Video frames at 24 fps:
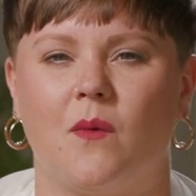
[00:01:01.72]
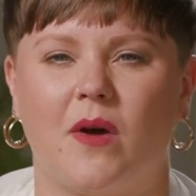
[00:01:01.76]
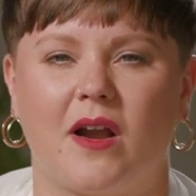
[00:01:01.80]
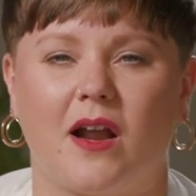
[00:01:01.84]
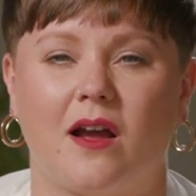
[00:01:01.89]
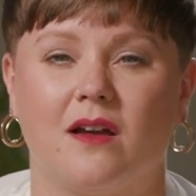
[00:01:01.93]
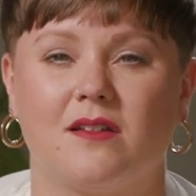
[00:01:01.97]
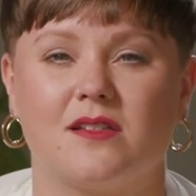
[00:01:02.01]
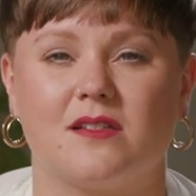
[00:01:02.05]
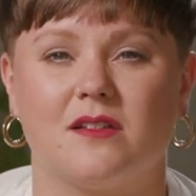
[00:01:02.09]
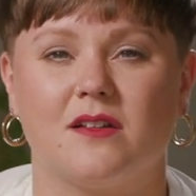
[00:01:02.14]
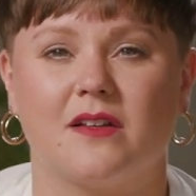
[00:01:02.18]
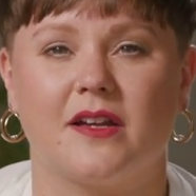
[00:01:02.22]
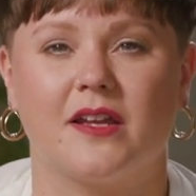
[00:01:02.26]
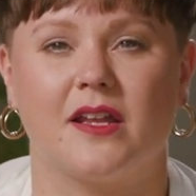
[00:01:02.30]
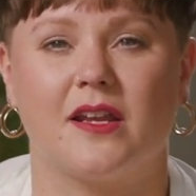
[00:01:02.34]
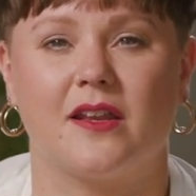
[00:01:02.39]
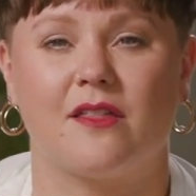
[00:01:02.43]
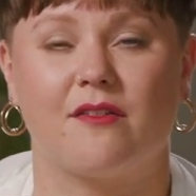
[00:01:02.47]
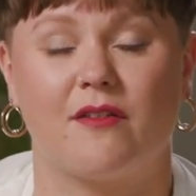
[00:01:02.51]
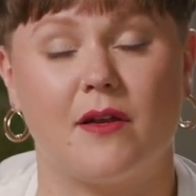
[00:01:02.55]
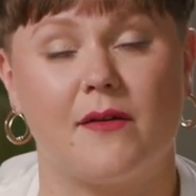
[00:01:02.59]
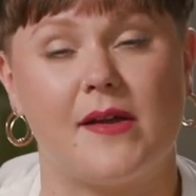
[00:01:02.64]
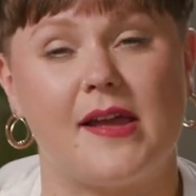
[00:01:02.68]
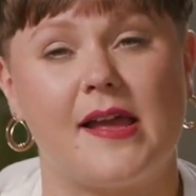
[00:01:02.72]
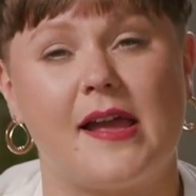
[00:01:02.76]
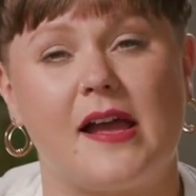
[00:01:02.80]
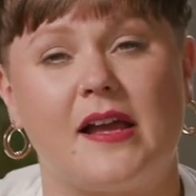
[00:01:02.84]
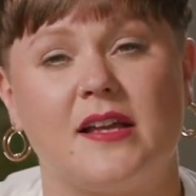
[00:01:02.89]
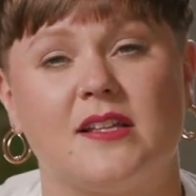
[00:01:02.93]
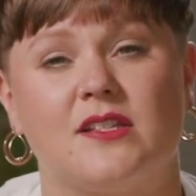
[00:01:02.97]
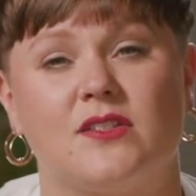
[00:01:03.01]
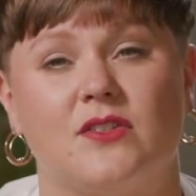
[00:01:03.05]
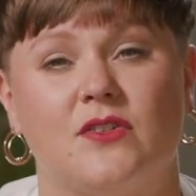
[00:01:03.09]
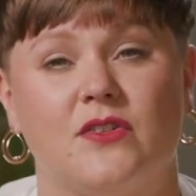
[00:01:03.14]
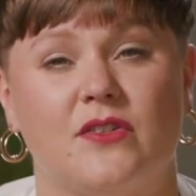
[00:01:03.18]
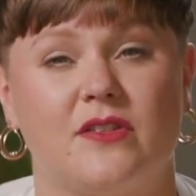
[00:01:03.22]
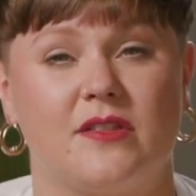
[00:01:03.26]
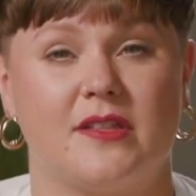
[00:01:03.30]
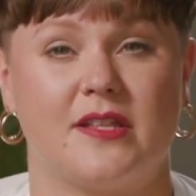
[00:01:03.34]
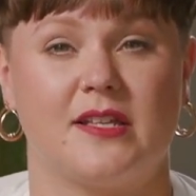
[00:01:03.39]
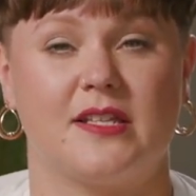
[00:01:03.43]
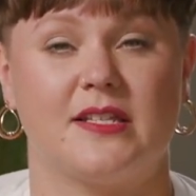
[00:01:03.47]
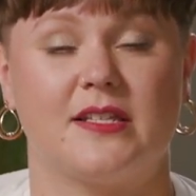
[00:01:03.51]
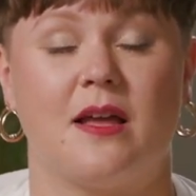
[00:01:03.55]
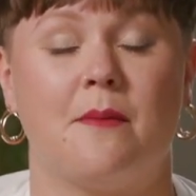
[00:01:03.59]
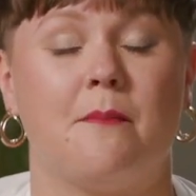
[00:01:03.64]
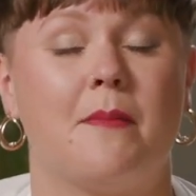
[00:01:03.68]
And when I was looking through it, I saw
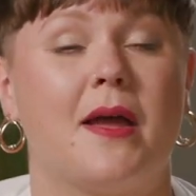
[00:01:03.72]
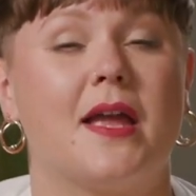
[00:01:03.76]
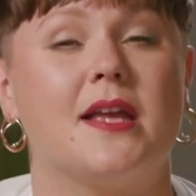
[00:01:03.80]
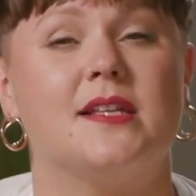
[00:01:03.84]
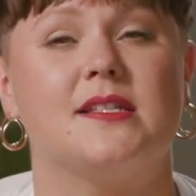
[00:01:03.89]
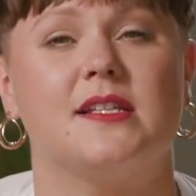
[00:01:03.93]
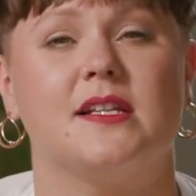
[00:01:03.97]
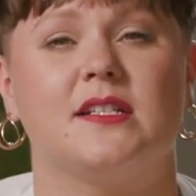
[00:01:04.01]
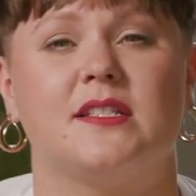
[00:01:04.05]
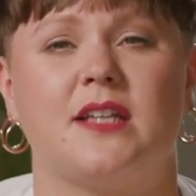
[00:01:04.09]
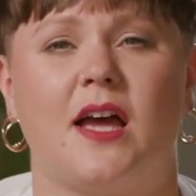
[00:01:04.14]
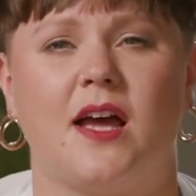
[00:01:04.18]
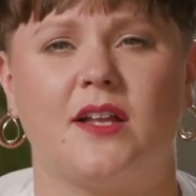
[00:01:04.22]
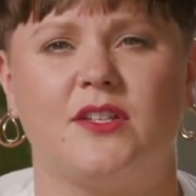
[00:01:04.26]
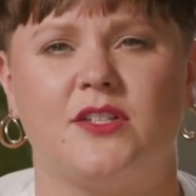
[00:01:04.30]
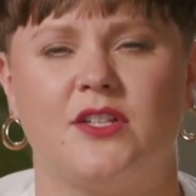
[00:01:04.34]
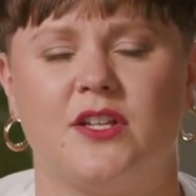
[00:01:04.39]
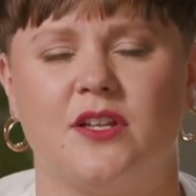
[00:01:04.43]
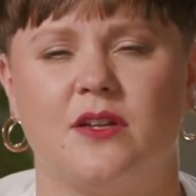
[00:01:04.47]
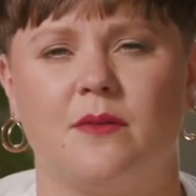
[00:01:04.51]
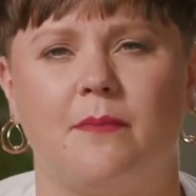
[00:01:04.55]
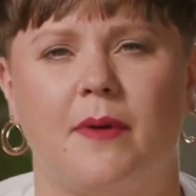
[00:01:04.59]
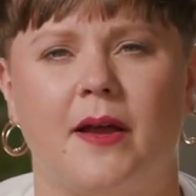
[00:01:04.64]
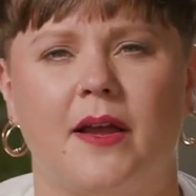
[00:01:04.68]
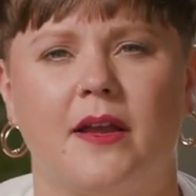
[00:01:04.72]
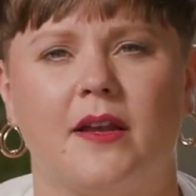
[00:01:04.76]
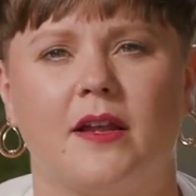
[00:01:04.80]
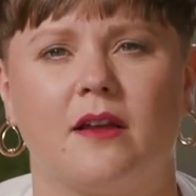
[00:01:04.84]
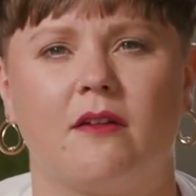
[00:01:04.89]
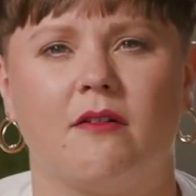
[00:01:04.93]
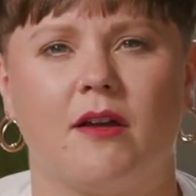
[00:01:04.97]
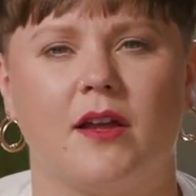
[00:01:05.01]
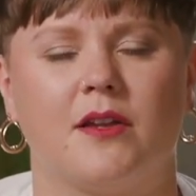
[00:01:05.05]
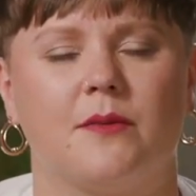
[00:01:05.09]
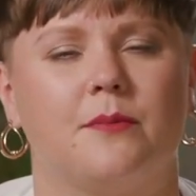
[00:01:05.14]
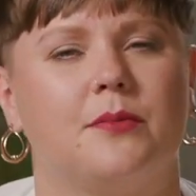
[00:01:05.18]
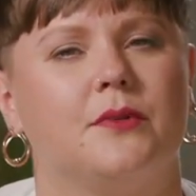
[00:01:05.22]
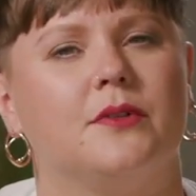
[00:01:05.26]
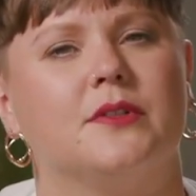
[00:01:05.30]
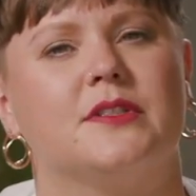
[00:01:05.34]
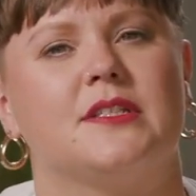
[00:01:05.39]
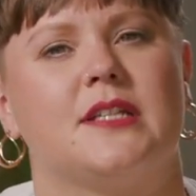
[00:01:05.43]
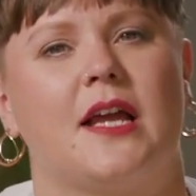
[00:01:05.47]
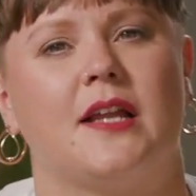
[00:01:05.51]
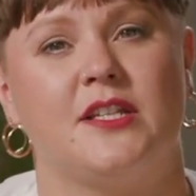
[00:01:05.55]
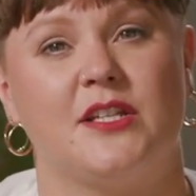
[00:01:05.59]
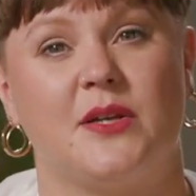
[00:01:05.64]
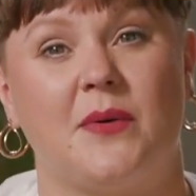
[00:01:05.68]
this amazing tattoo by an incredible
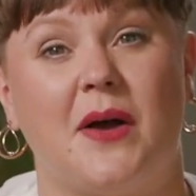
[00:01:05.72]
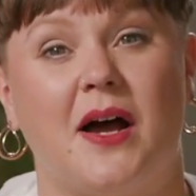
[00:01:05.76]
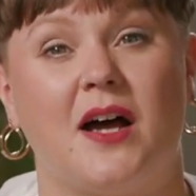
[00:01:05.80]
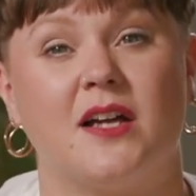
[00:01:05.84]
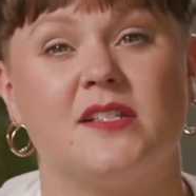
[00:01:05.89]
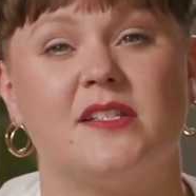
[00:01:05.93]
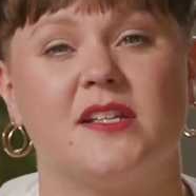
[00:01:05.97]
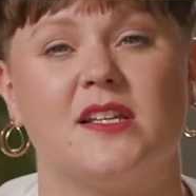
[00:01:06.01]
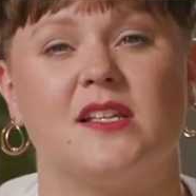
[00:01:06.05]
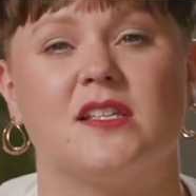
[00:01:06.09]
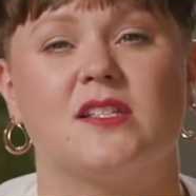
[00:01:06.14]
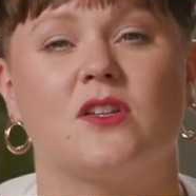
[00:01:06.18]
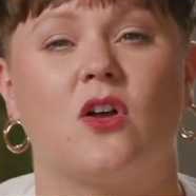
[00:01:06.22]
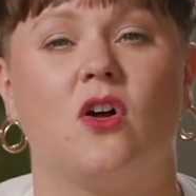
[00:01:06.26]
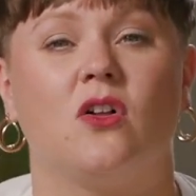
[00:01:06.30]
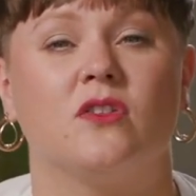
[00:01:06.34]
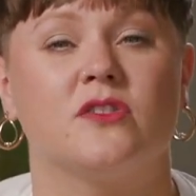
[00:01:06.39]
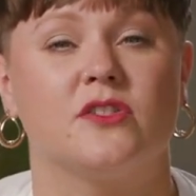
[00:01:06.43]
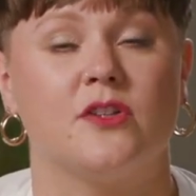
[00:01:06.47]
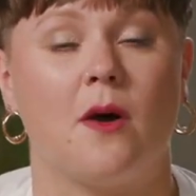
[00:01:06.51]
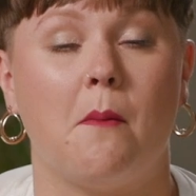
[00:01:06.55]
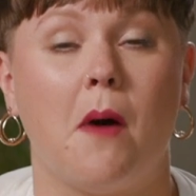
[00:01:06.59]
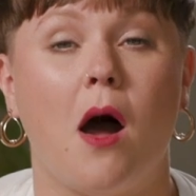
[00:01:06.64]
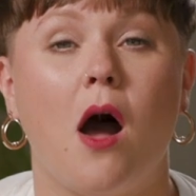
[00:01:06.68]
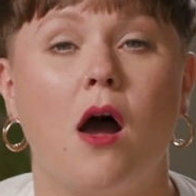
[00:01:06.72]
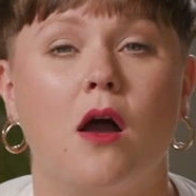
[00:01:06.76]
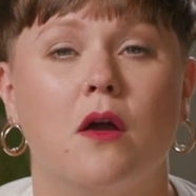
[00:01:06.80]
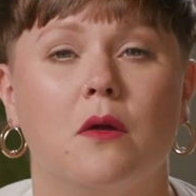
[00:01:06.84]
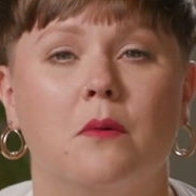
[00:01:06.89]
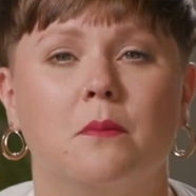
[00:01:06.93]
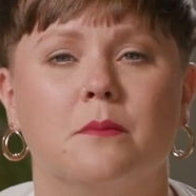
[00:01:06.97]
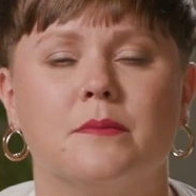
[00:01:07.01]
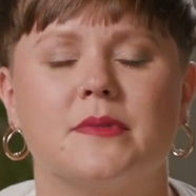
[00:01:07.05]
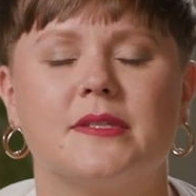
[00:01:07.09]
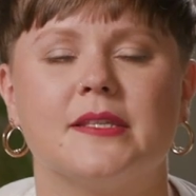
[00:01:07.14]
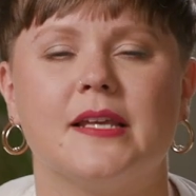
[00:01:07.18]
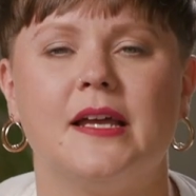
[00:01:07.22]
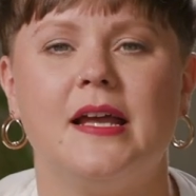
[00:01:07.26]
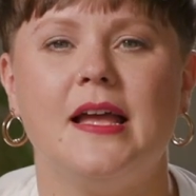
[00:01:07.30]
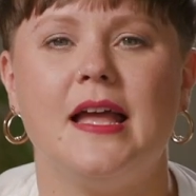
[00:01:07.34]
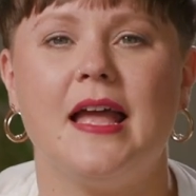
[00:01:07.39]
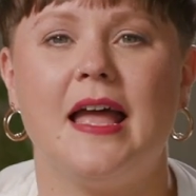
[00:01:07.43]
tattoo artist called Dom Holmes.